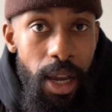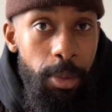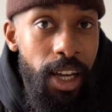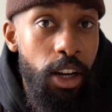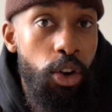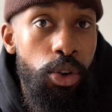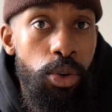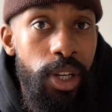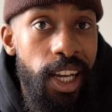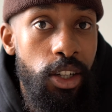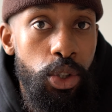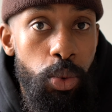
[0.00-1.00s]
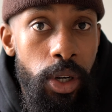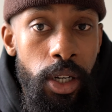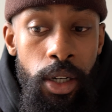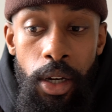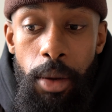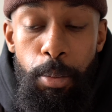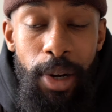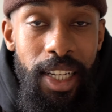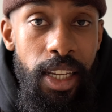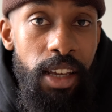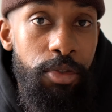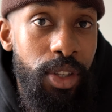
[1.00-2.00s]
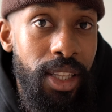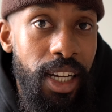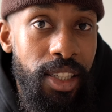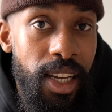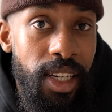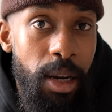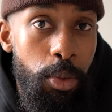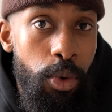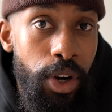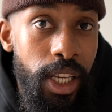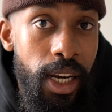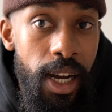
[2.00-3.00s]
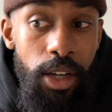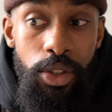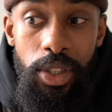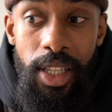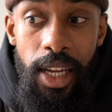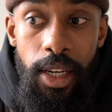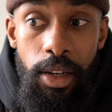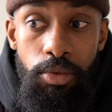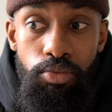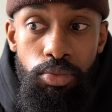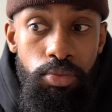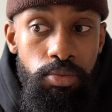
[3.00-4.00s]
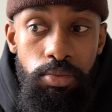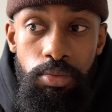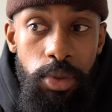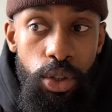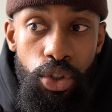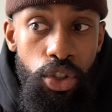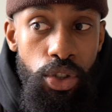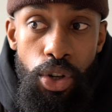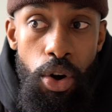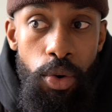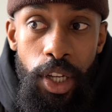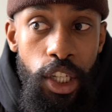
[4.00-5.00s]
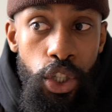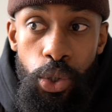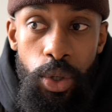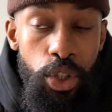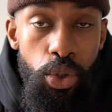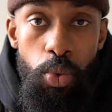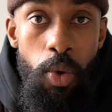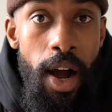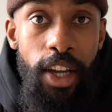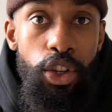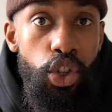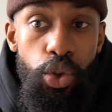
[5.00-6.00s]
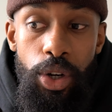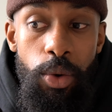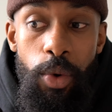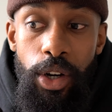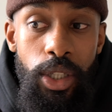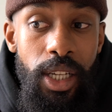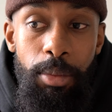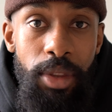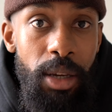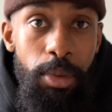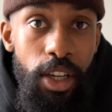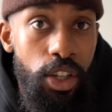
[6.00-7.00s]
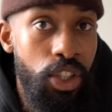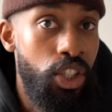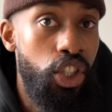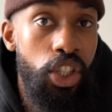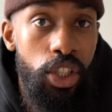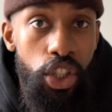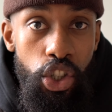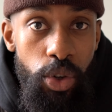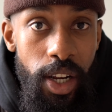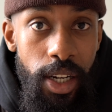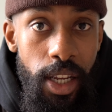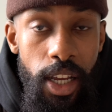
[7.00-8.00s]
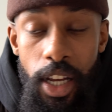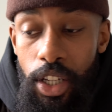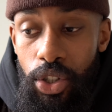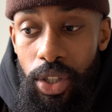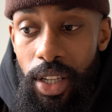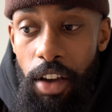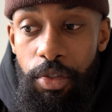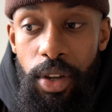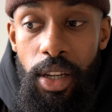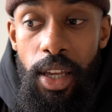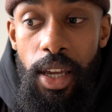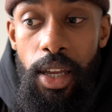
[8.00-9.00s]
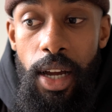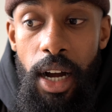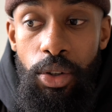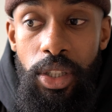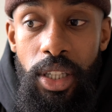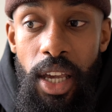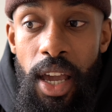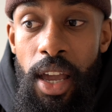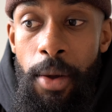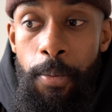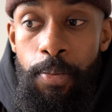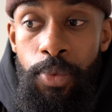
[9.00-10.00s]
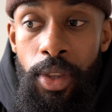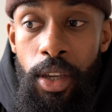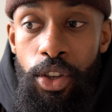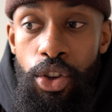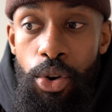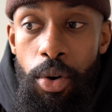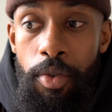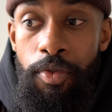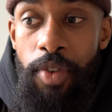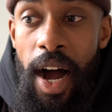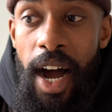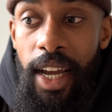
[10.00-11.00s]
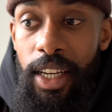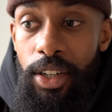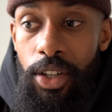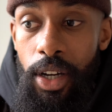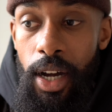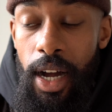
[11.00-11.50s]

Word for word: I'm gonna go look elsewhere. But if it does end up working out, then there's no issue as to why you shouldn't wear something because it's just trendy. So definitely I would say, you know, find